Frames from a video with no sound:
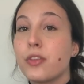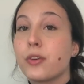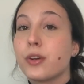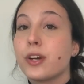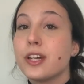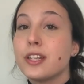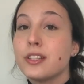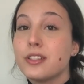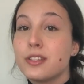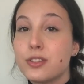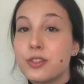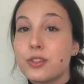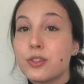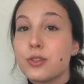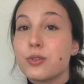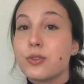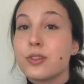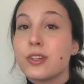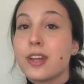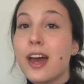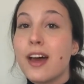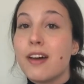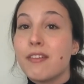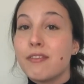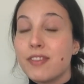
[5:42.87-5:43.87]
grade student
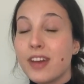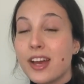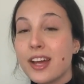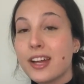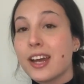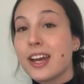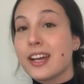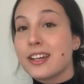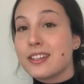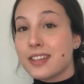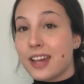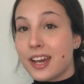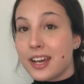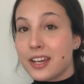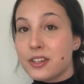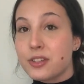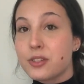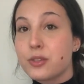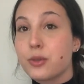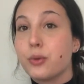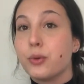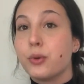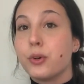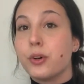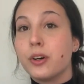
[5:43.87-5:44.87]
at Van Nuys High
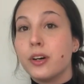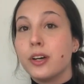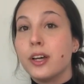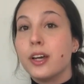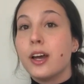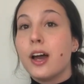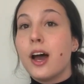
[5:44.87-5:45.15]
School.